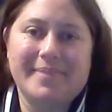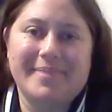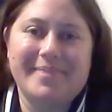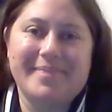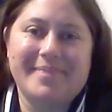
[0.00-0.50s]

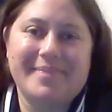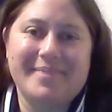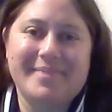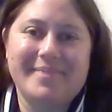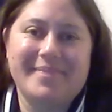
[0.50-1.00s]

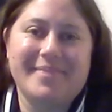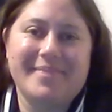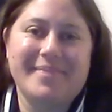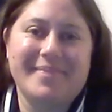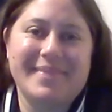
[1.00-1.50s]

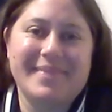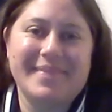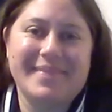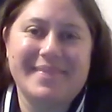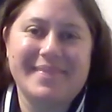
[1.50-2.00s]

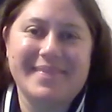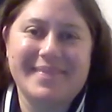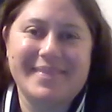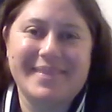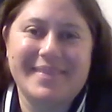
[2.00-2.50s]

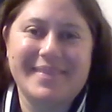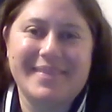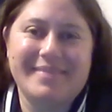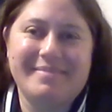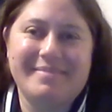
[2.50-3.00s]

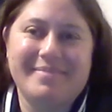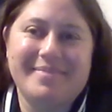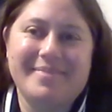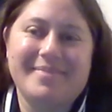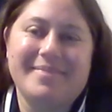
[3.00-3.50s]

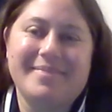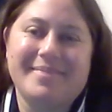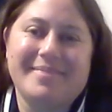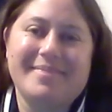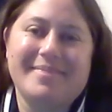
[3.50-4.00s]

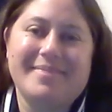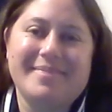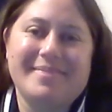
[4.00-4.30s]
(not speaking)